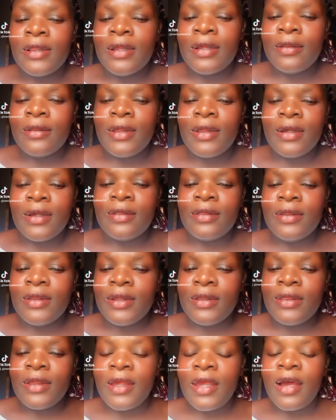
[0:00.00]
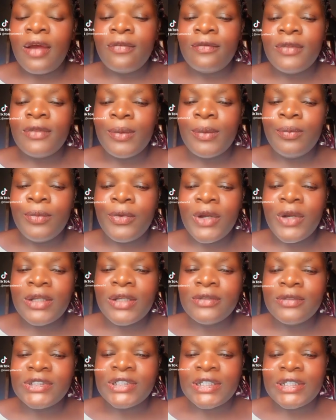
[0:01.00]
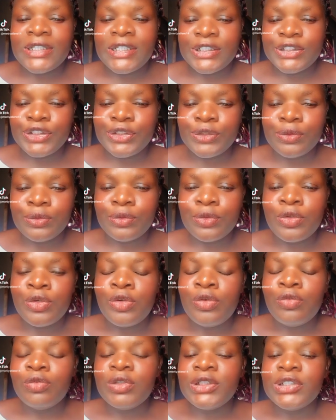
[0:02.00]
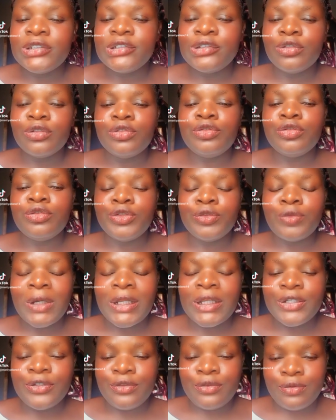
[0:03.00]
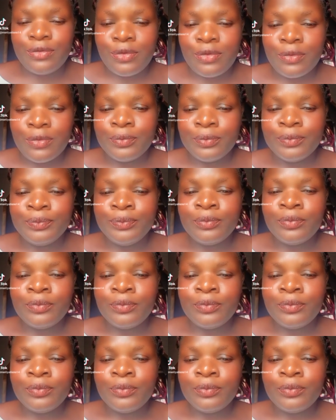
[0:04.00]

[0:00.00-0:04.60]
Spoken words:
have the brain retardation, which is not usually true.